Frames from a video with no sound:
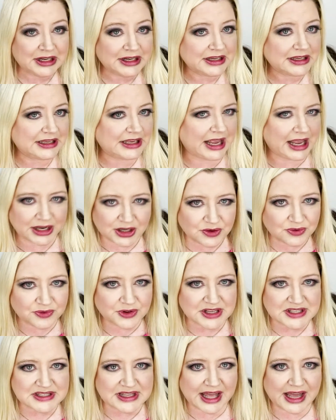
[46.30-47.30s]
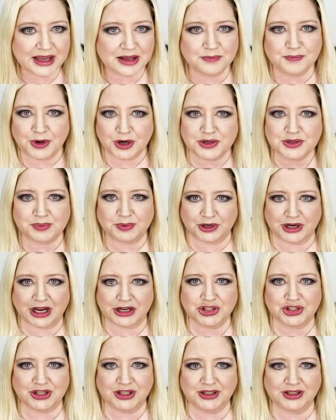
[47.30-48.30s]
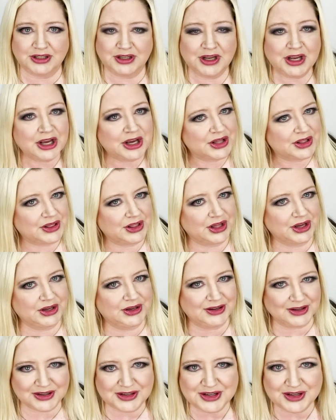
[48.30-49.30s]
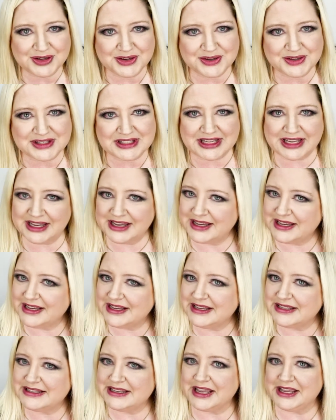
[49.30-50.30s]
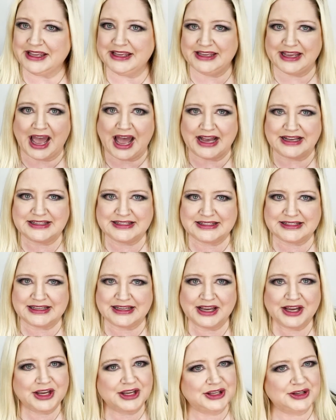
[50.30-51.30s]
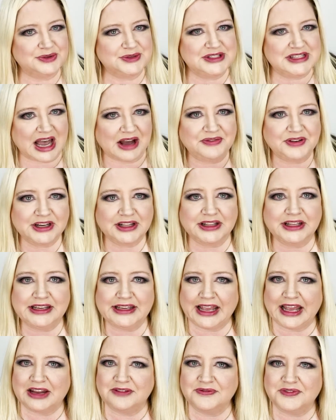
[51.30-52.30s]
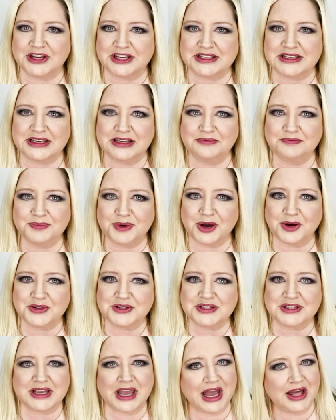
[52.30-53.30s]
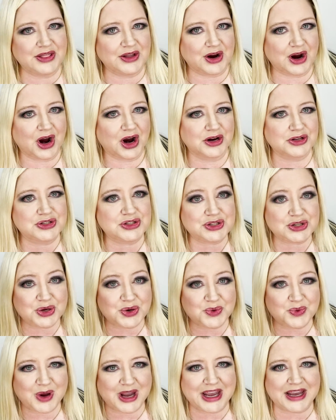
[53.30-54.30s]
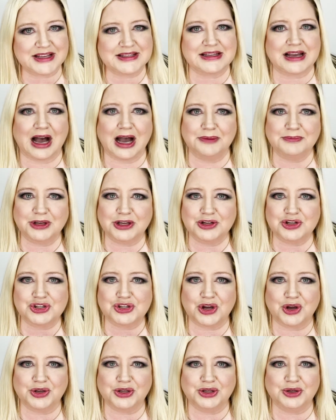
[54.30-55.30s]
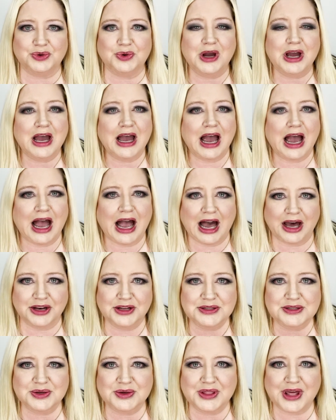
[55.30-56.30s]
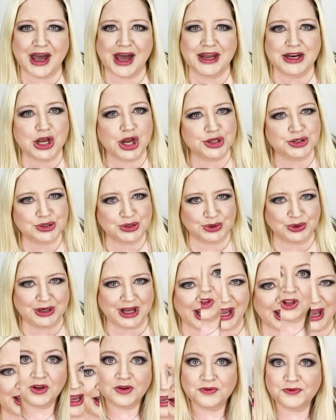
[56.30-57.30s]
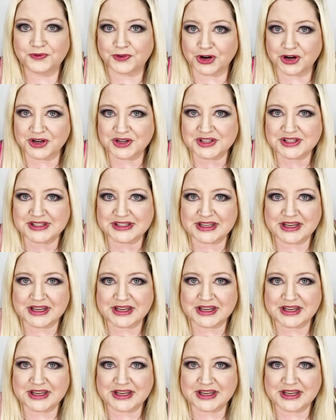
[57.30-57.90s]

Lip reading: Can you fix that in post-production? The good news is yes. You definitely can fix it in post, and there are two ways I'm going to show you how to do that today. First